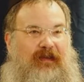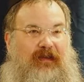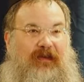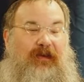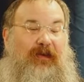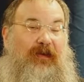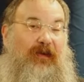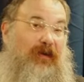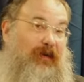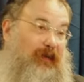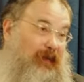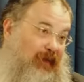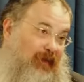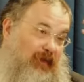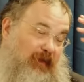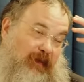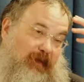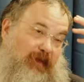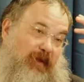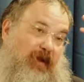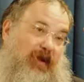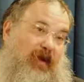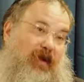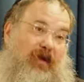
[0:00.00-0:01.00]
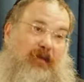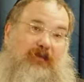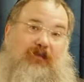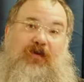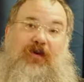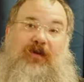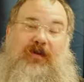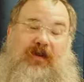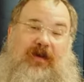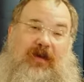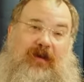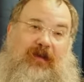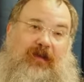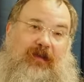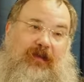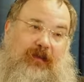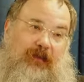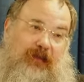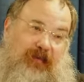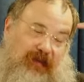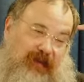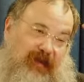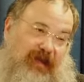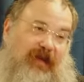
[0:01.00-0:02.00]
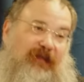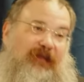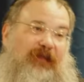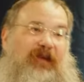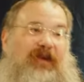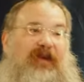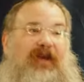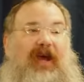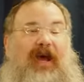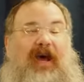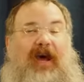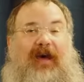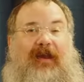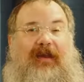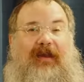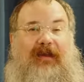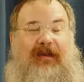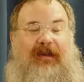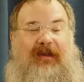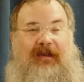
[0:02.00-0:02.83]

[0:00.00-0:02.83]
Or emuna, belief in God.